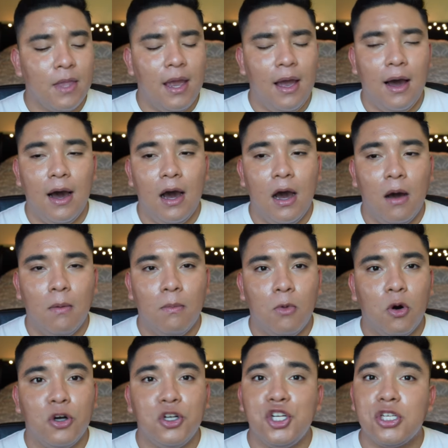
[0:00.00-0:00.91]
um,
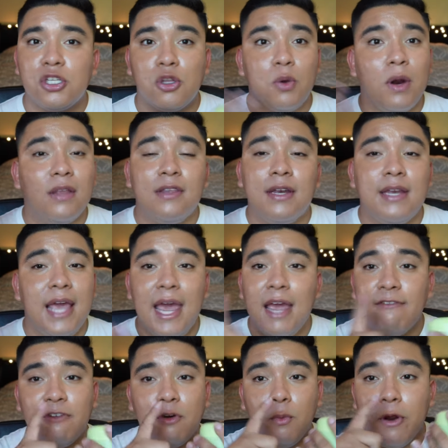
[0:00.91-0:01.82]
or just throughout the
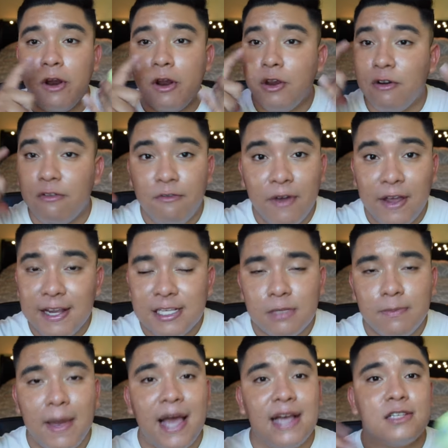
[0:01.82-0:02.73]
day from wearing your
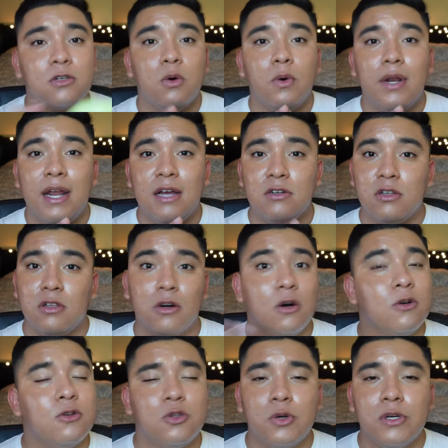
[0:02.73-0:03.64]
face mask, going out to the
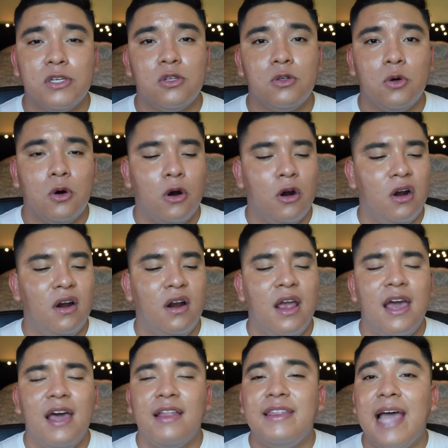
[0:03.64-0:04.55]
grocery store,
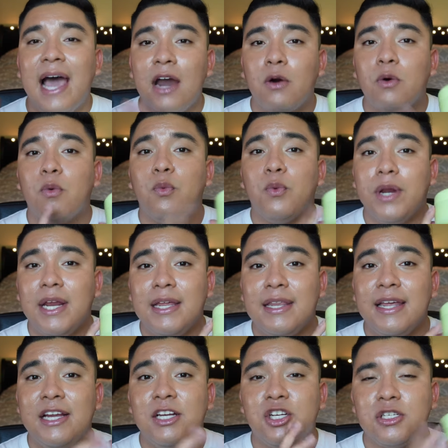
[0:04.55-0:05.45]
that'll
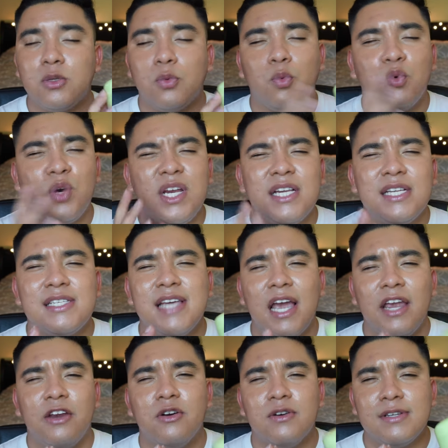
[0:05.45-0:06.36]
really just
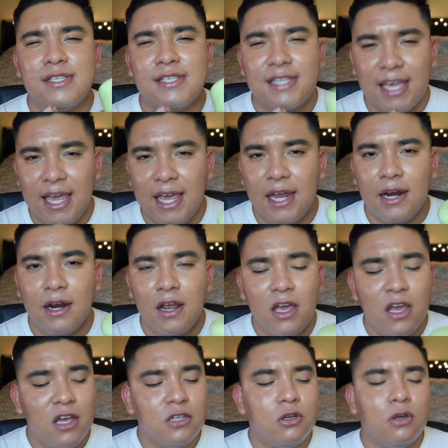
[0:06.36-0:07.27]
reset your skin.
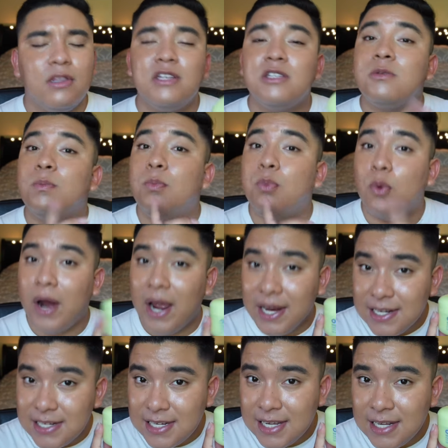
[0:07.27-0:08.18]
So this
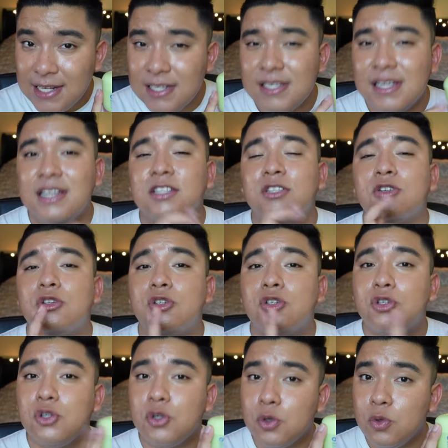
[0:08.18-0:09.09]
brightens, it
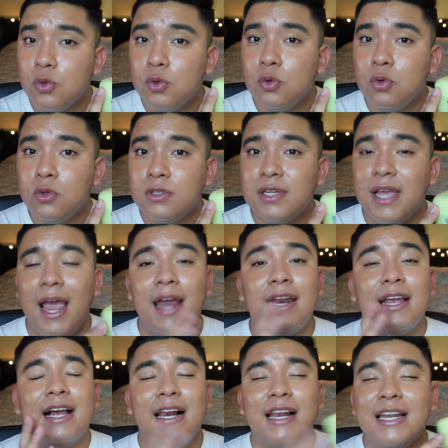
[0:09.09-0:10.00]
soothes, and
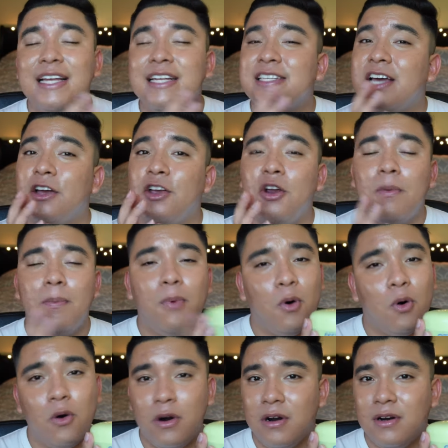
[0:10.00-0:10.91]
it cleans out your
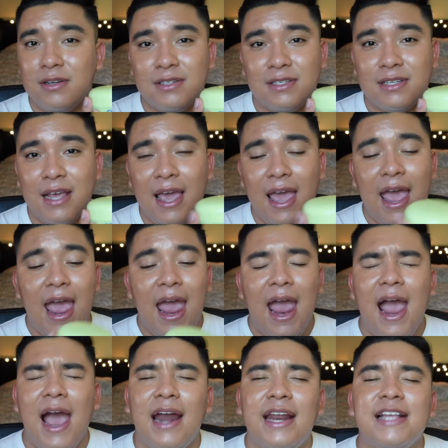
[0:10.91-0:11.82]
pores.
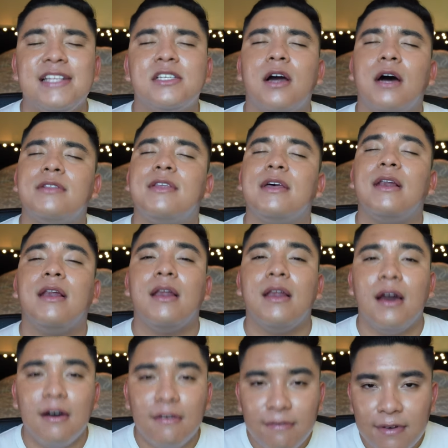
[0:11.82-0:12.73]
And it's got the
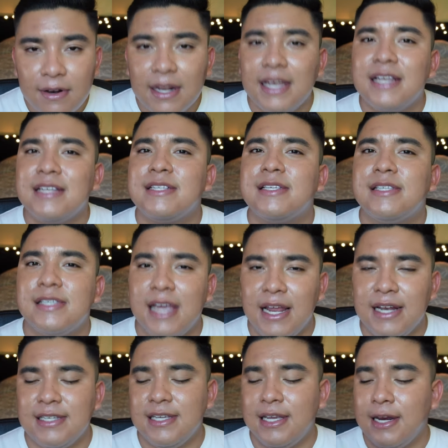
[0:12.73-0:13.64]
loveliest
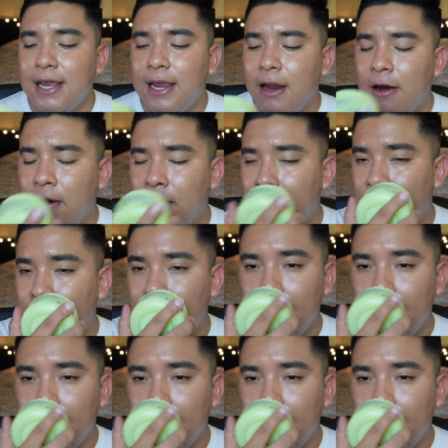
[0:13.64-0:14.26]
scent in here.